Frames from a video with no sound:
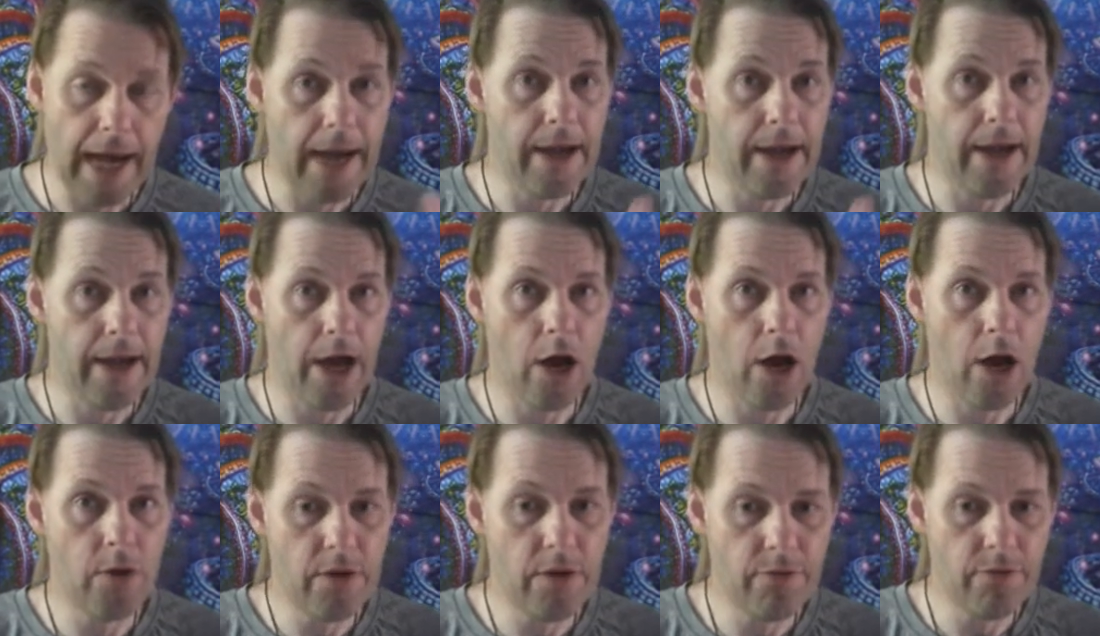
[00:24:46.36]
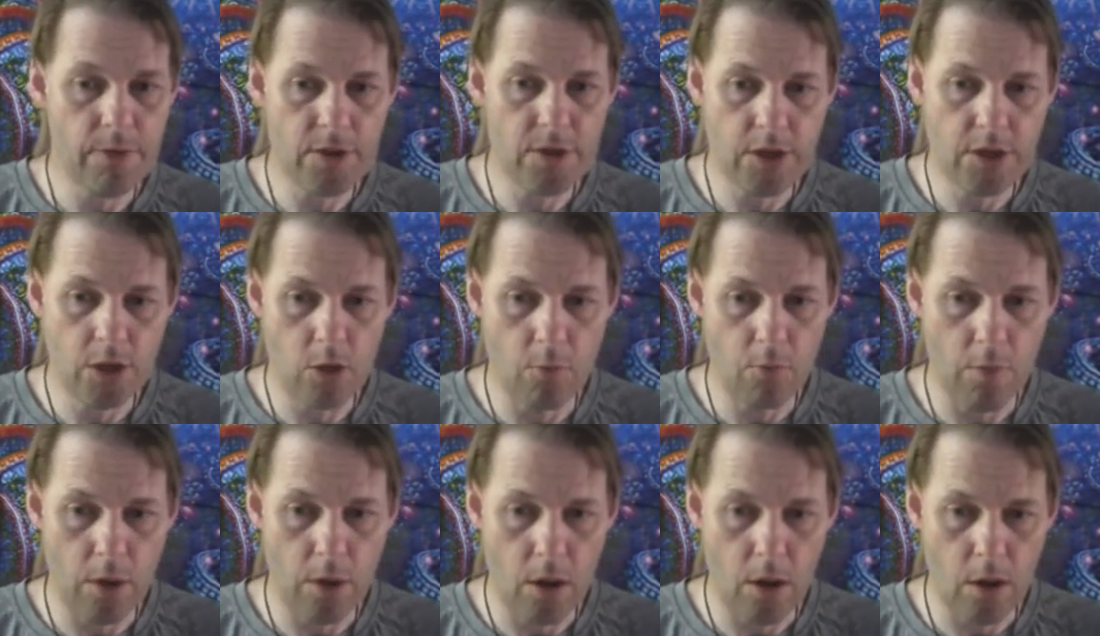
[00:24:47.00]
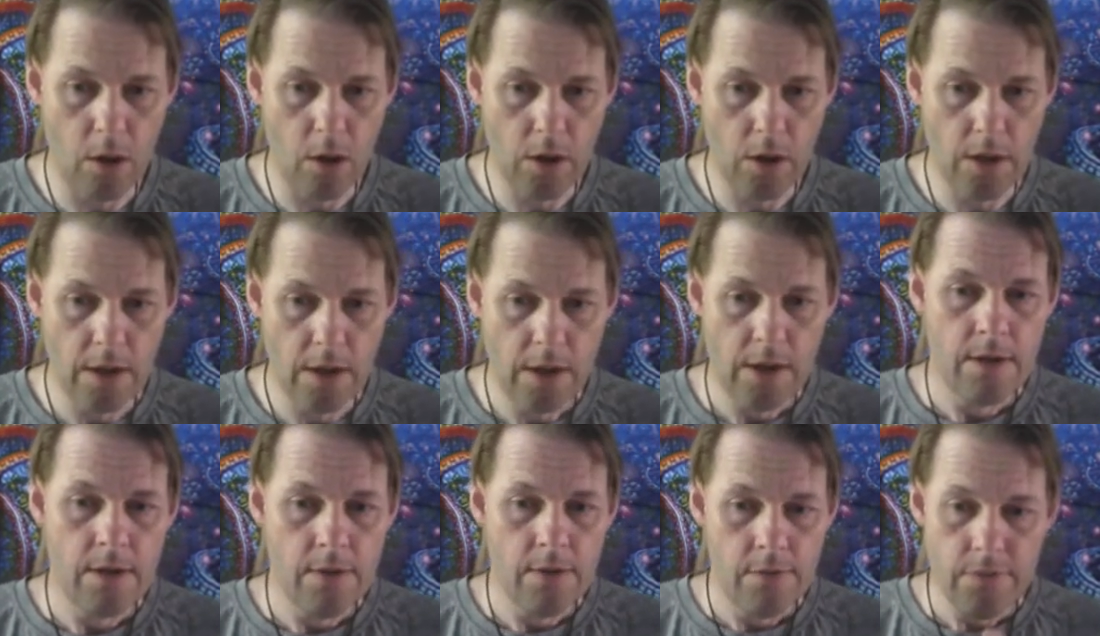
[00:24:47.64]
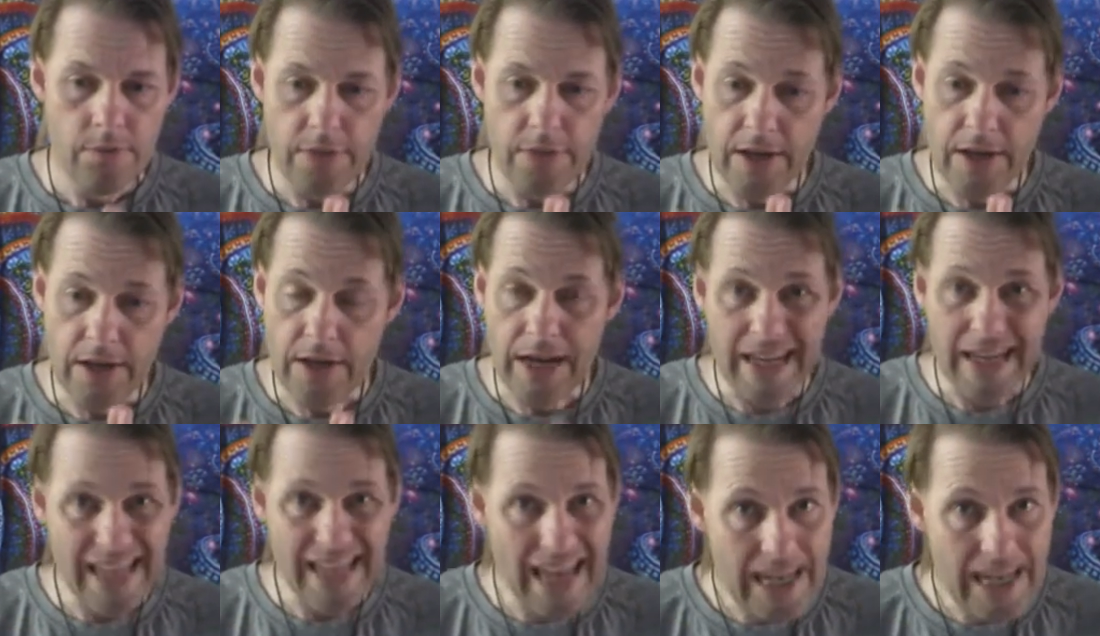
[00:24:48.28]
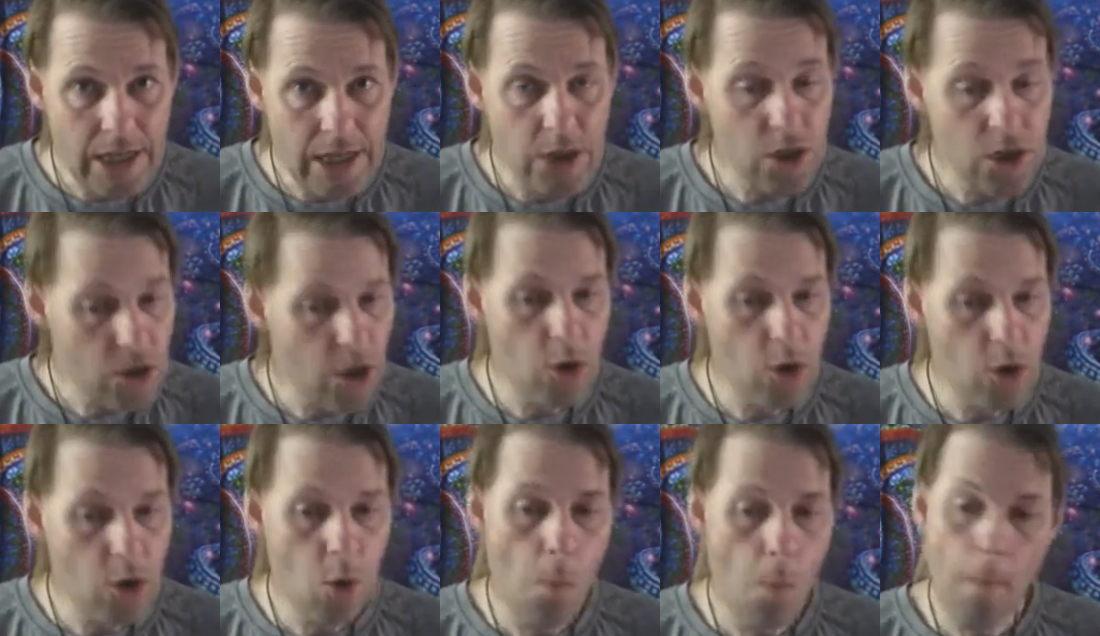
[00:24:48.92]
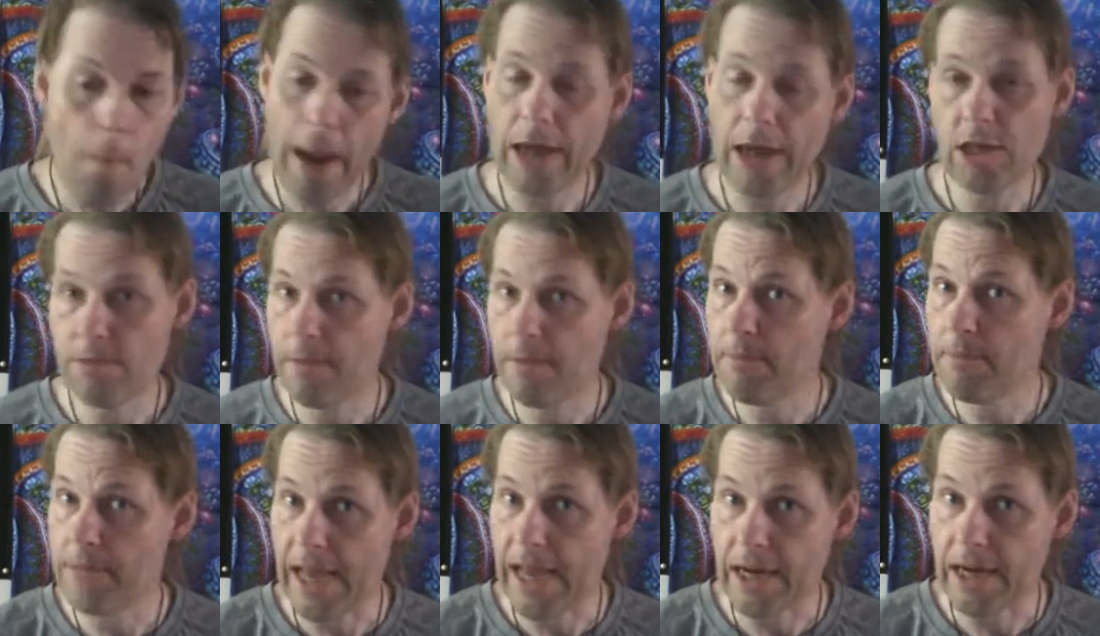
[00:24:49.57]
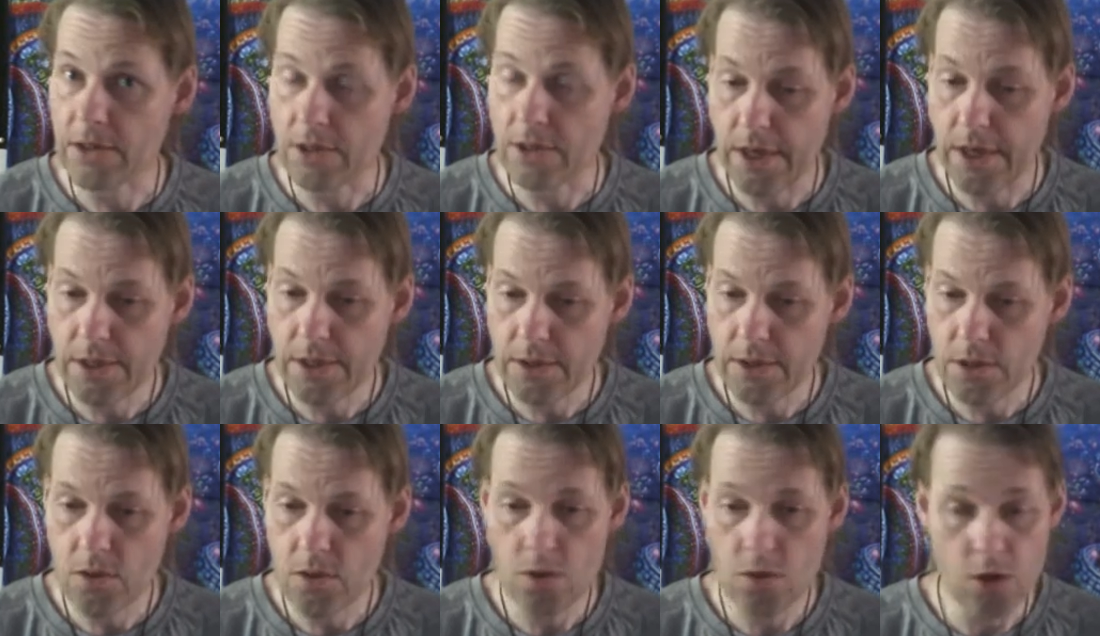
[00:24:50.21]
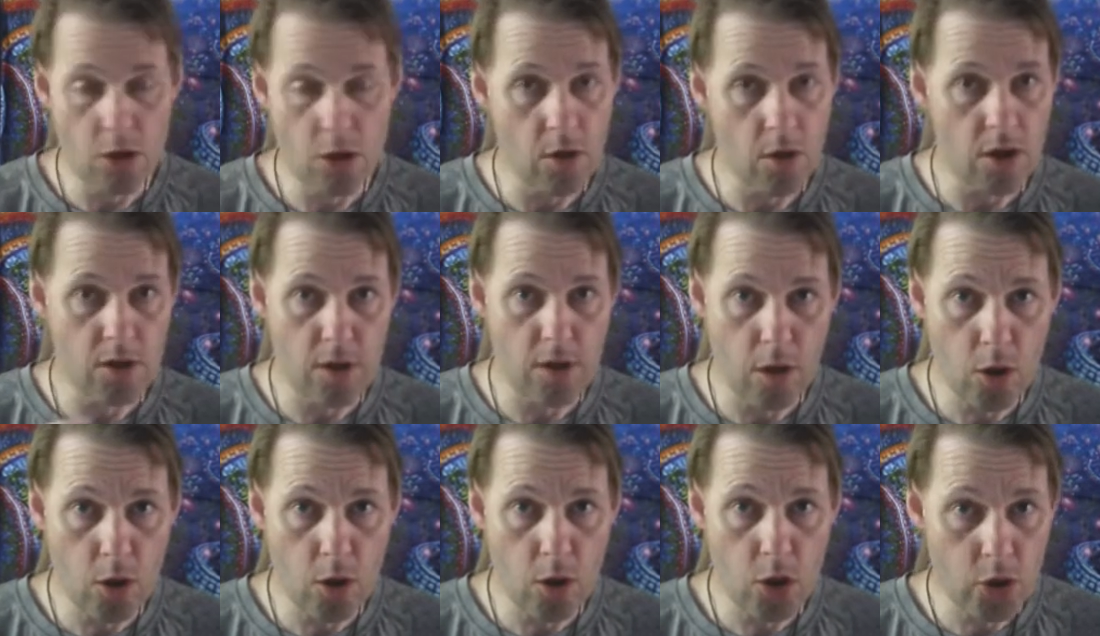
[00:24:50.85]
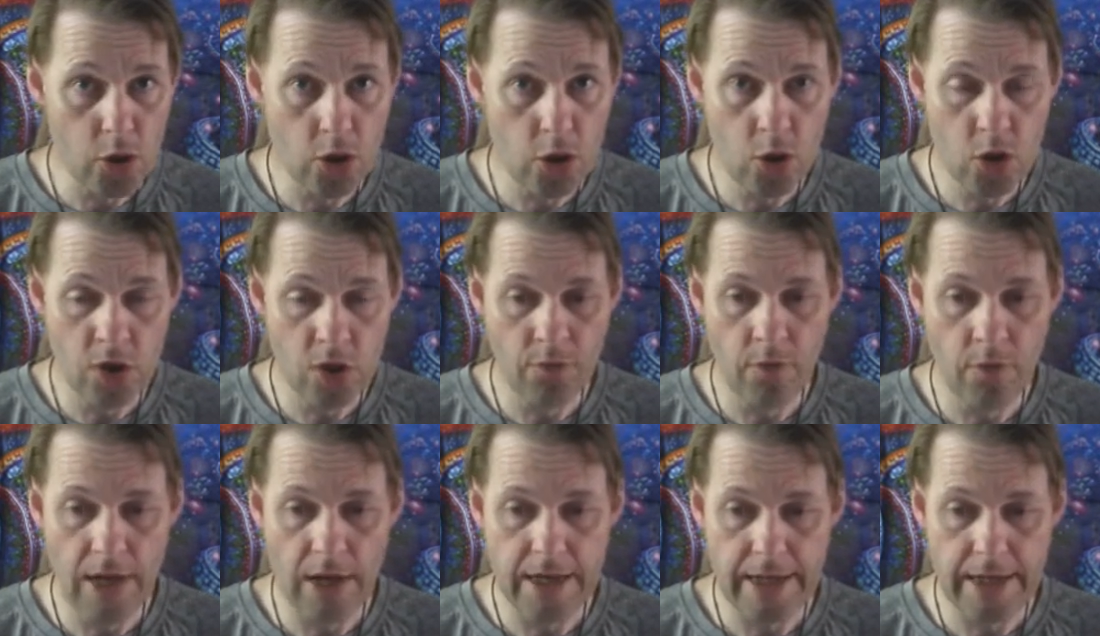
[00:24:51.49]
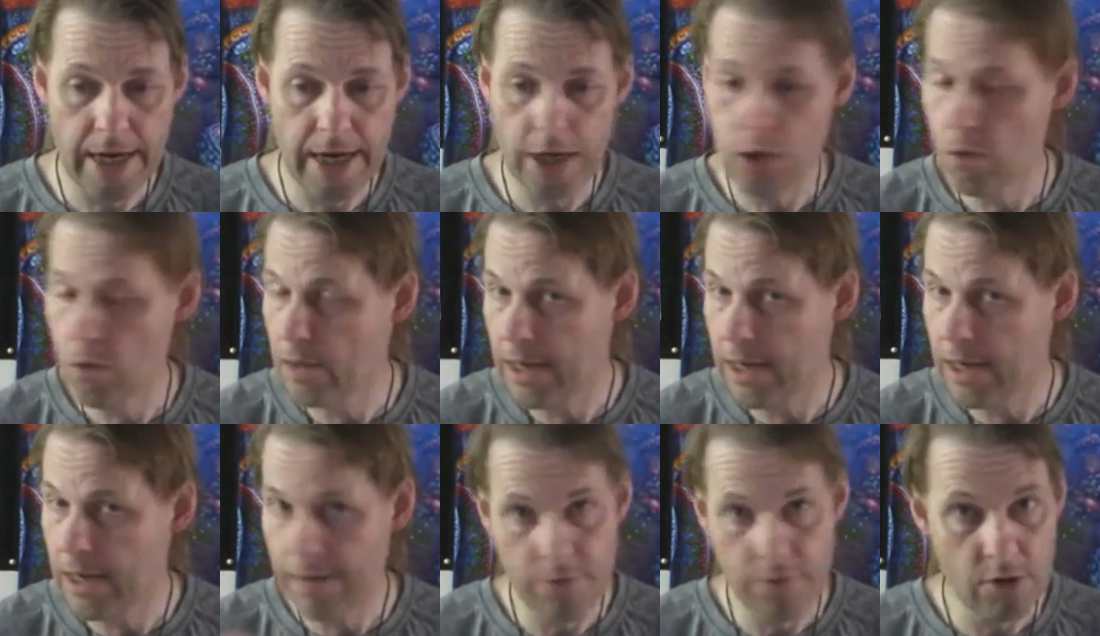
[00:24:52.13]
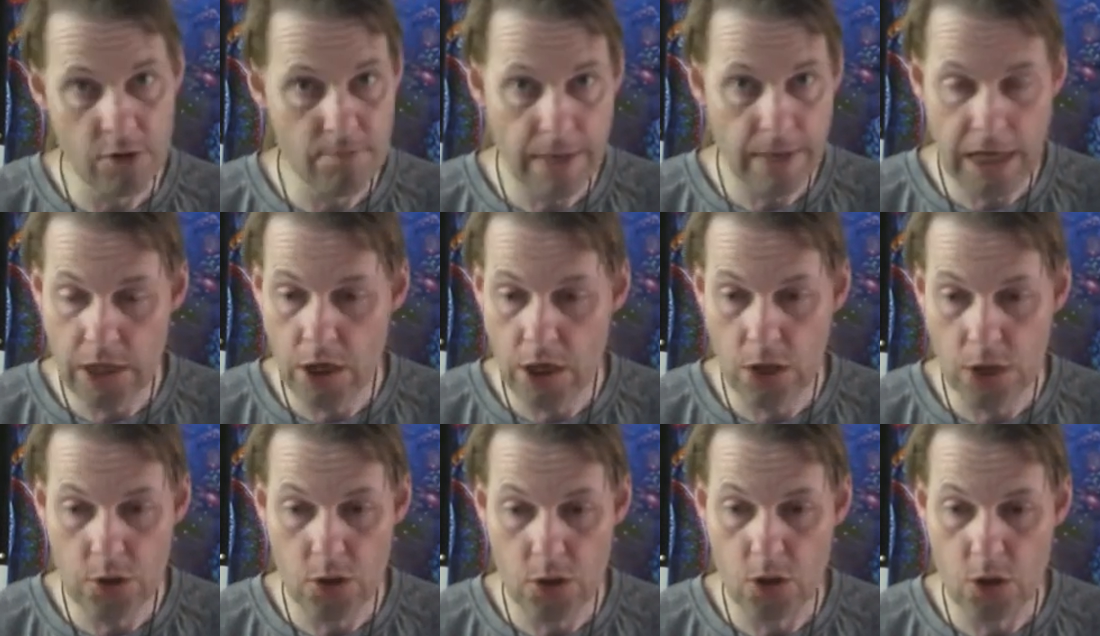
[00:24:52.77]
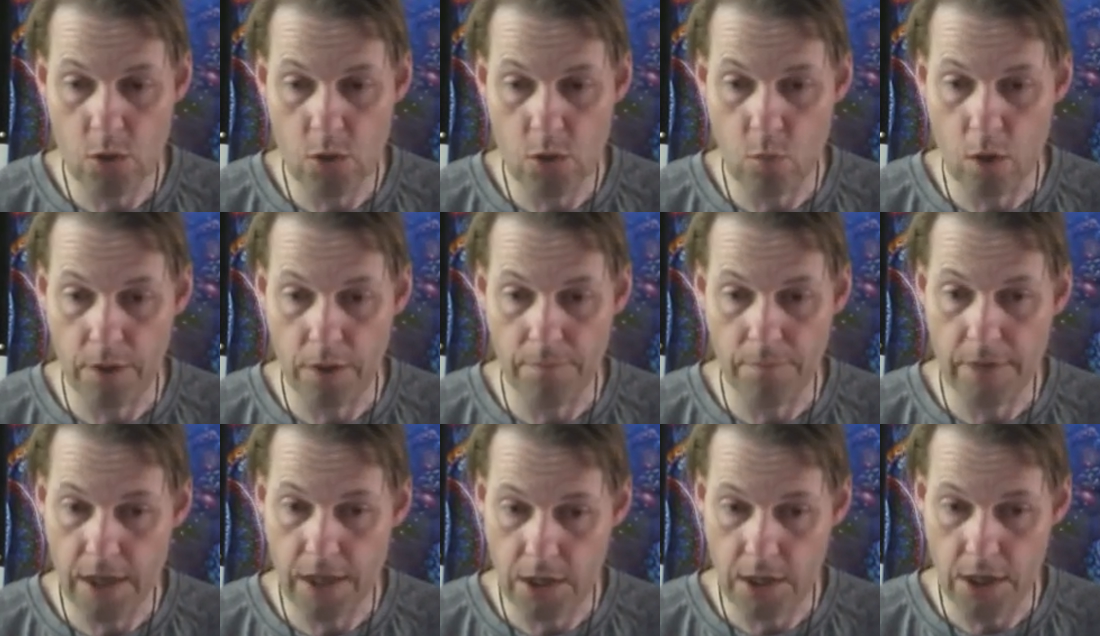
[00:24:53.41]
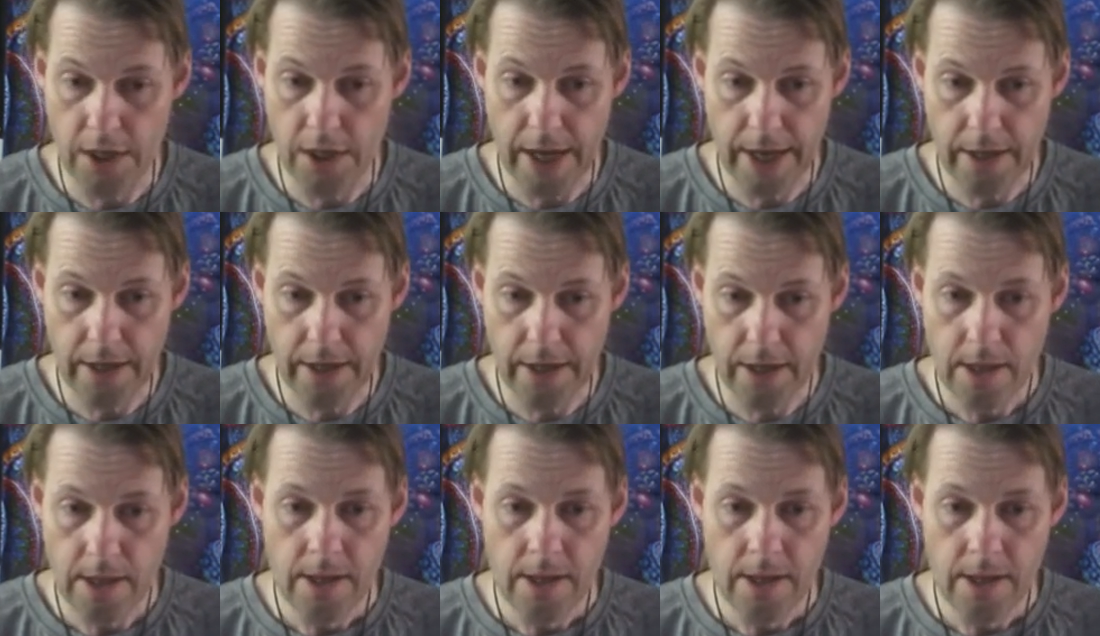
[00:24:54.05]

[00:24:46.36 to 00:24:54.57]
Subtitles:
Only from a single block. There again is no maximum deck size, so as long as you can shuffle that deck, you can have as many cards as you want in your deck.